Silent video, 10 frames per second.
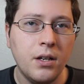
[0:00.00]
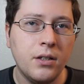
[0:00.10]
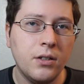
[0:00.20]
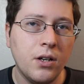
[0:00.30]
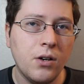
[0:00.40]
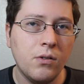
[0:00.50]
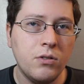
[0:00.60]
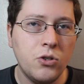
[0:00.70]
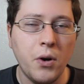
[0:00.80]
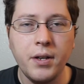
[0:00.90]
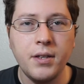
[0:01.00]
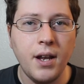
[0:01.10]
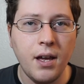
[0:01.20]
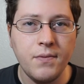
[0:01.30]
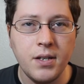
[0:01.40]
you know, joining the
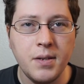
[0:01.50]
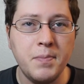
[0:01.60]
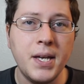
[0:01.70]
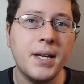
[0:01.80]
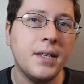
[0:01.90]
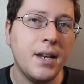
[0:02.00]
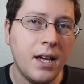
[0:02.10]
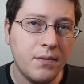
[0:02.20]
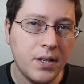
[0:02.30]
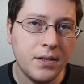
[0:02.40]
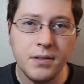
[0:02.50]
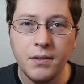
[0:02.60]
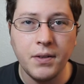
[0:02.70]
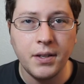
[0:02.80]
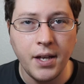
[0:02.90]
Navy, being in the Navy,
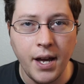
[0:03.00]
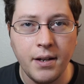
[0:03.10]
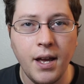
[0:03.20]
stuff like that.